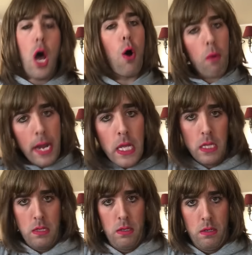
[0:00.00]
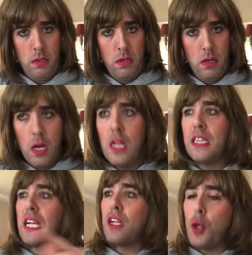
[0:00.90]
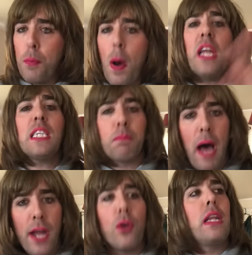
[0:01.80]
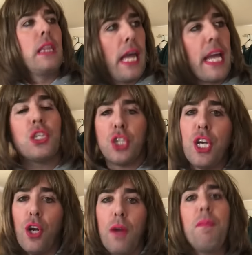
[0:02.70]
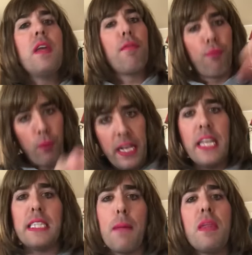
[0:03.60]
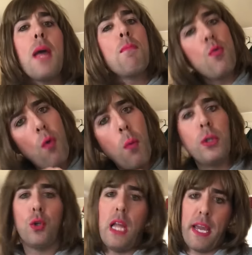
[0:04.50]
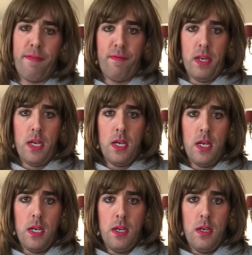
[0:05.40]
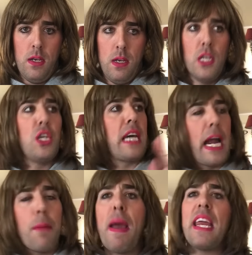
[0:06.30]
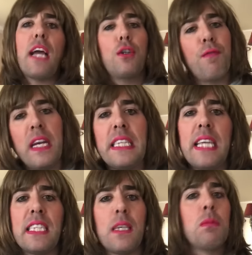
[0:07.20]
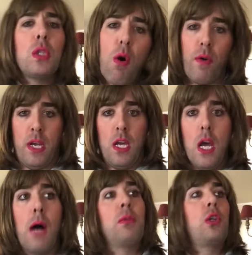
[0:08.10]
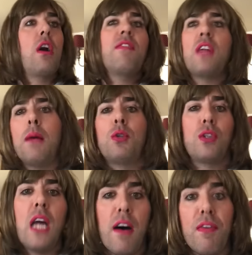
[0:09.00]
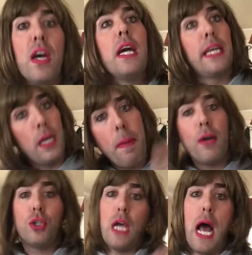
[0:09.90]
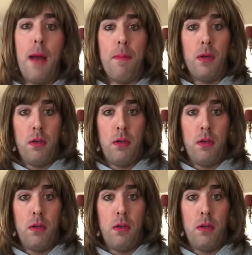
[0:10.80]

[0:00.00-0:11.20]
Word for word: All right? The coupon expired last year. Friggin' accept it and move on with your life. You gotta pay the extra 50 cents. I'm sorry. I'm sorry if times are tough. Get a better job.